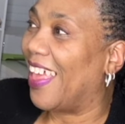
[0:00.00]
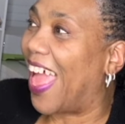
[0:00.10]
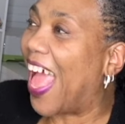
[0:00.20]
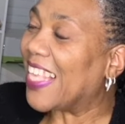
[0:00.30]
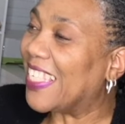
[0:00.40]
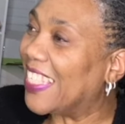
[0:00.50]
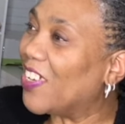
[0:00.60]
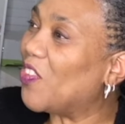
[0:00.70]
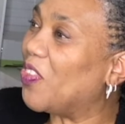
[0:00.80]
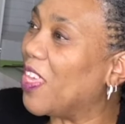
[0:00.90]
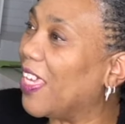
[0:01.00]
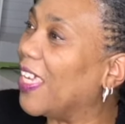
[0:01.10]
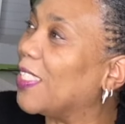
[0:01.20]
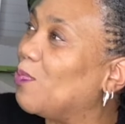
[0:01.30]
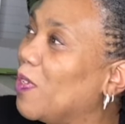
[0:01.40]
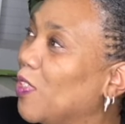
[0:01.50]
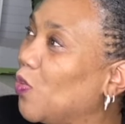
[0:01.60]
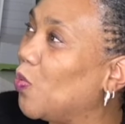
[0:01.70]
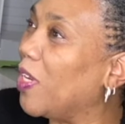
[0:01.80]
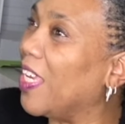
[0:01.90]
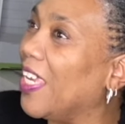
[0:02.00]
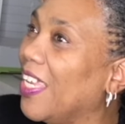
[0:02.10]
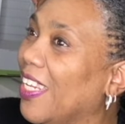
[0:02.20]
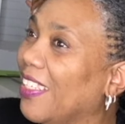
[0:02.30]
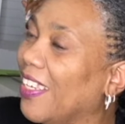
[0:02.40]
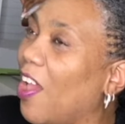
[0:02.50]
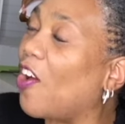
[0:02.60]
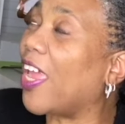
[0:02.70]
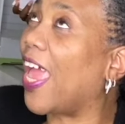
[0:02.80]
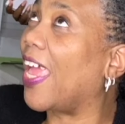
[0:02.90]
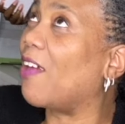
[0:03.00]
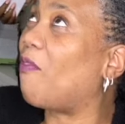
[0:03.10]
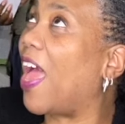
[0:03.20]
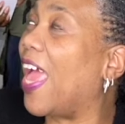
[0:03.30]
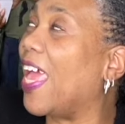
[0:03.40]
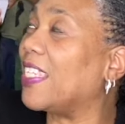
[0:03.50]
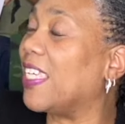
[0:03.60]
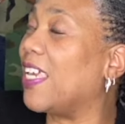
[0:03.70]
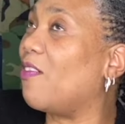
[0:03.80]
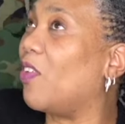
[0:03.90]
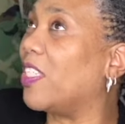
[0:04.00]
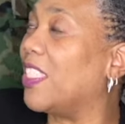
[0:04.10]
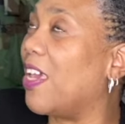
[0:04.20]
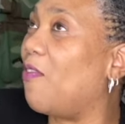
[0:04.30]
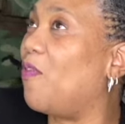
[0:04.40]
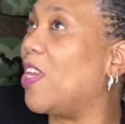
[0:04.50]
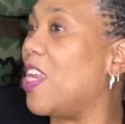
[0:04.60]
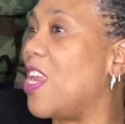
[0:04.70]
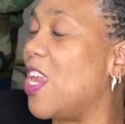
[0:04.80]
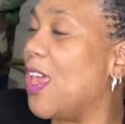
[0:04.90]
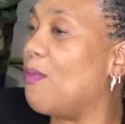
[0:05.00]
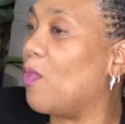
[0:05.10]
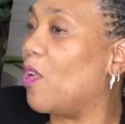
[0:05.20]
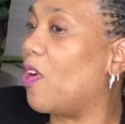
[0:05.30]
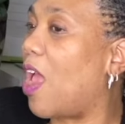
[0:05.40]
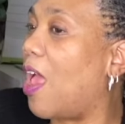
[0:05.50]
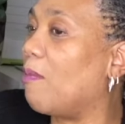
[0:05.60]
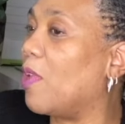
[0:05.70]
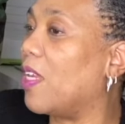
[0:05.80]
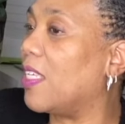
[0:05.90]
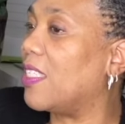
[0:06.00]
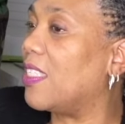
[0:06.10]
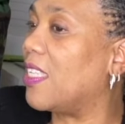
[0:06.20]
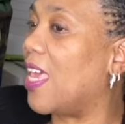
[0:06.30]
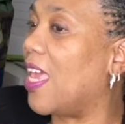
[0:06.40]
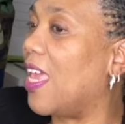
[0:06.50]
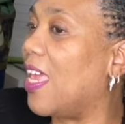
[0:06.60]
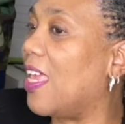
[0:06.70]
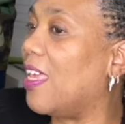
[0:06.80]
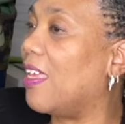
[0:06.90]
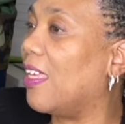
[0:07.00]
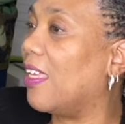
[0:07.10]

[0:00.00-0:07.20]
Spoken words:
I still think it's between, okay, if I had to give a definite number, I'm going to say